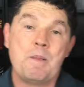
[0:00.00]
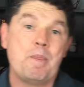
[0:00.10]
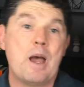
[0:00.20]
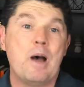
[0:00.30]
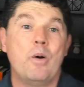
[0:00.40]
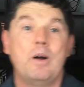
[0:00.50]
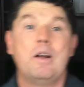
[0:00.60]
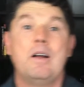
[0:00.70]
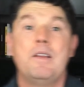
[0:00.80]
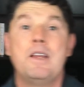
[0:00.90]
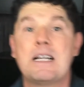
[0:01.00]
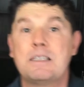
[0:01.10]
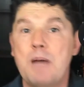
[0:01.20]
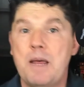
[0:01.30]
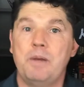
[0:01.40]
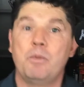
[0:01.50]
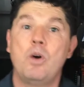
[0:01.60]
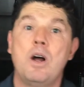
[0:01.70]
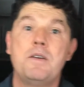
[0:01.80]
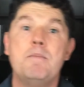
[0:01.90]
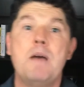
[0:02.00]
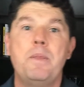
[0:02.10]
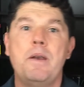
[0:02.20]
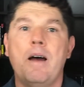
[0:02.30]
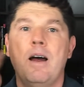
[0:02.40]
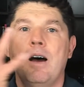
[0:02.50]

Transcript: Now, the next method, we're on to method